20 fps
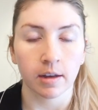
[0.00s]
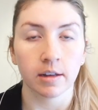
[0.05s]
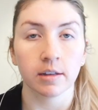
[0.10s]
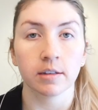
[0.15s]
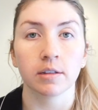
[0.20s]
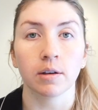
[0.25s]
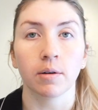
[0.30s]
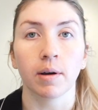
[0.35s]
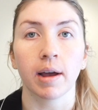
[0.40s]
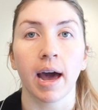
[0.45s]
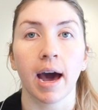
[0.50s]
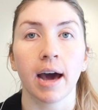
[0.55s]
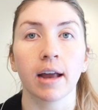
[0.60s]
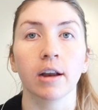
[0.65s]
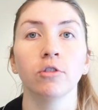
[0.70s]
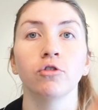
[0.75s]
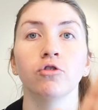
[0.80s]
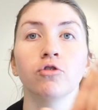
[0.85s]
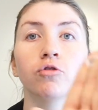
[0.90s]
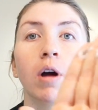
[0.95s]
So I
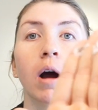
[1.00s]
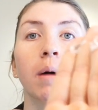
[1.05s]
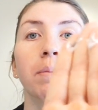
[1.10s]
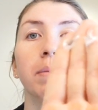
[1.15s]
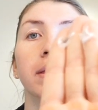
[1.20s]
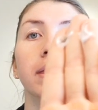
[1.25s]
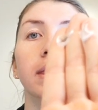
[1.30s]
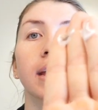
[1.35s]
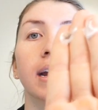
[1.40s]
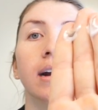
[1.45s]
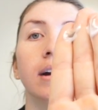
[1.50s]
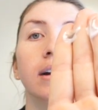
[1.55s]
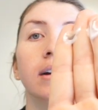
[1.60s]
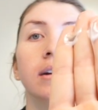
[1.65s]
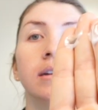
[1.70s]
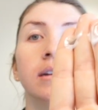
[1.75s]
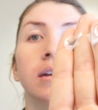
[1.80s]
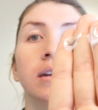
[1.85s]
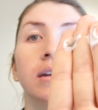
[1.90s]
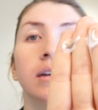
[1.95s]
add a drop in
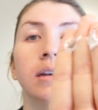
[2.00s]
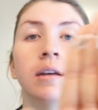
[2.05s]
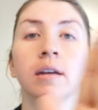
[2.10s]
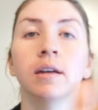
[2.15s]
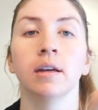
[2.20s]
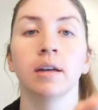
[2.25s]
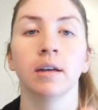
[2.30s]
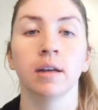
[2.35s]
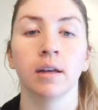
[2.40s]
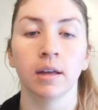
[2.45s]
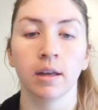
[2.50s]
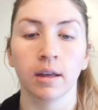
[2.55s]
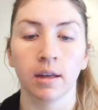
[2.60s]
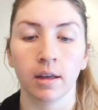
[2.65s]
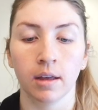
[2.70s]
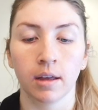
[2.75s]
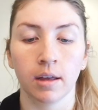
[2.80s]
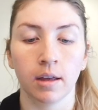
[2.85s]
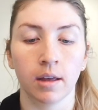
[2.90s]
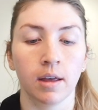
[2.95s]
there
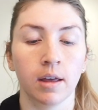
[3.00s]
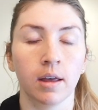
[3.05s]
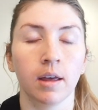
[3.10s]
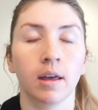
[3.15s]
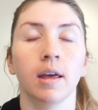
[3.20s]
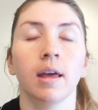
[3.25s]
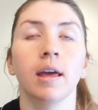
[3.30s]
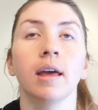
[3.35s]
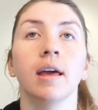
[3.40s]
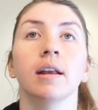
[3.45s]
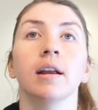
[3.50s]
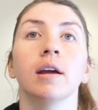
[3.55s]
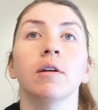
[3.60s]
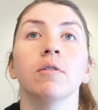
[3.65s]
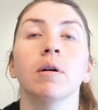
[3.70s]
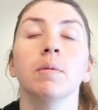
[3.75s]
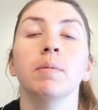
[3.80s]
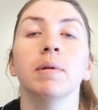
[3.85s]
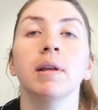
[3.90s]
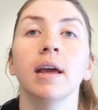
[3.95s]
and I
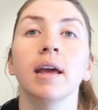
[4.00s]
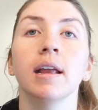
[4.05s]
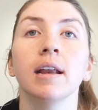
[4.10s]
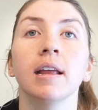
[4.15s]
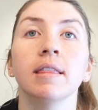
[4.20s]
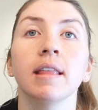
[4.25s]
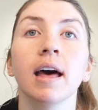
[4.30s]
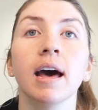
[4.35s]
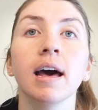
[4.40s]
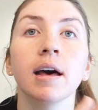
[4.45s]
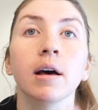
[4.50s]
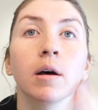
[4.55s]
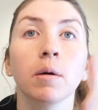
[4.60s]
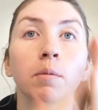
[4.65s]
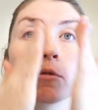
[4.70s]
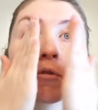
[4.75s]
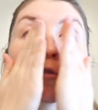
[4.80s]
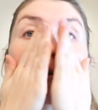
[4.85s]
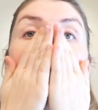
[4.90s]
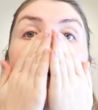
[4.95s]
rub it in, and that
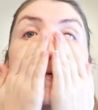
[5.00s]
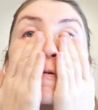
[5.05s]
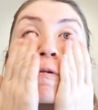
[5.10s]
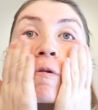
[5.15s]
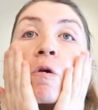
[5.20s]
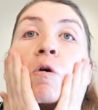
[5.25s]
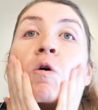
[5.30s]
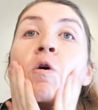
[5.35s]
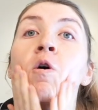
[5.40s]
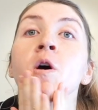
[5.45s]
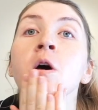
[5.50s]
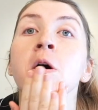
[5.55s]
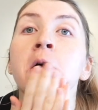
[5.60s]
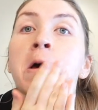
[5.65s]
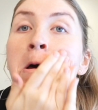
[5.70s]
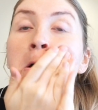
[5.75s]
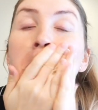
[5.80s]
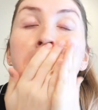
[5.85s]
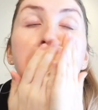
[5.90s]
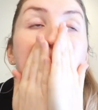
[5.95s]
helps just
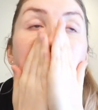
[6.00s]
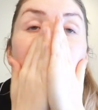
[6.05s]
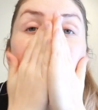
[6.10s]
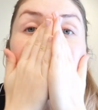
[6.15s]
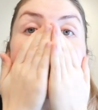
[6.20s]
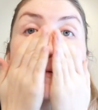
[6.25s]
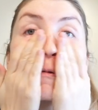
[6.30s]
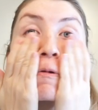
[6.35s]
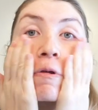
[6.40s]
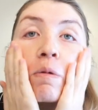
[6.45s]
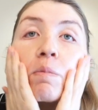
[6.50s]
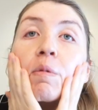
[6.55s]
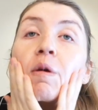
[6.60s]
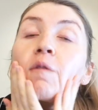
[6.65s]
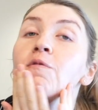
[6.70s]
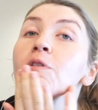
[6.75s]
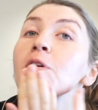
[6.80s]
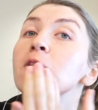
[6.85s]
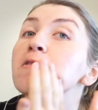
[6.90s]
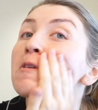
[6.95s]
to give
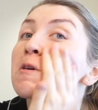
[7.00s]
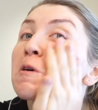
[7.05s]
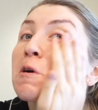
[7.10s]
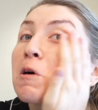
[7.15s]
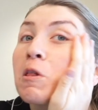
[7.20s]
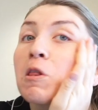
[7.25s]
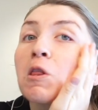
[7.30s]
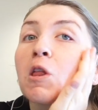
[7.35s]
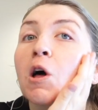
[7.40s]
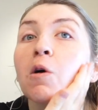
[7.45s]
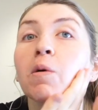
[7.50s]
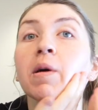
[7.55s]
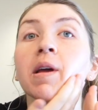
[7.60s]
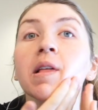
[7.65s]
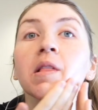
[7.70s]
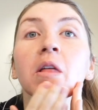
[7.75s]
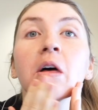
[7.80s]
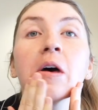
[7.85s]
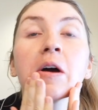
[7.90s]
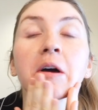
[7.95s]
my face a
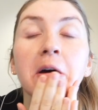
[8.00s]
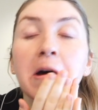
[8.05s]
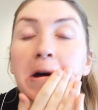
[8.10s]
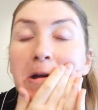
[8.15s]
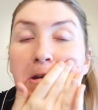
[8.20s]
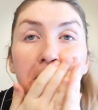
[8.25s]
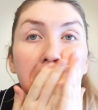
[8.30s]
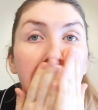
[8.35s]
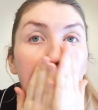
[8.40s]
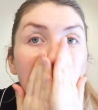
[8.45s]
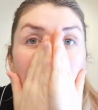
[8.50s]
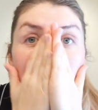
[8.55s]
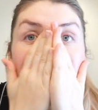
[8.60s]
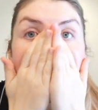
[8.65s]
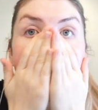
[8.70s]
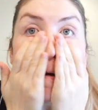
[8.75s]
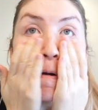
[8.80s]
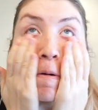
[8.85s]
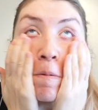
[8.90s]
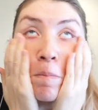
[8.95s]
glowy look
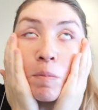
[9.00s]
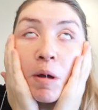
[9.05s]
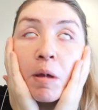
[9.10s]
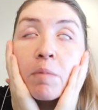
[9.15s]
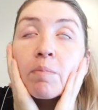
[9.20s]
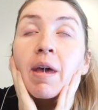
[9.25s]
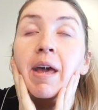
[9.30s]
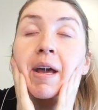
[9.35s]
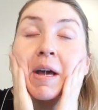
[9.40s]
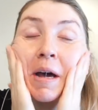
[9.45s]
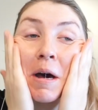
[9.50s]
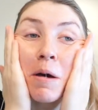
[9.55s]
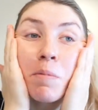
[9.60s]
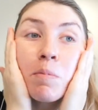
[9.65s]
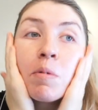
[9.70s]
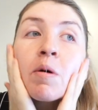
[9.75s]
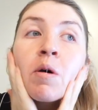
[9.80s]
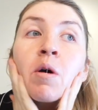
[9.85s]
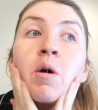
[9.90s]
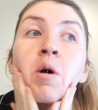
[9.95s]
under my
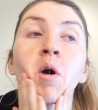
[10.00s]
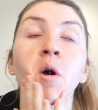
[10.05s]
makeup.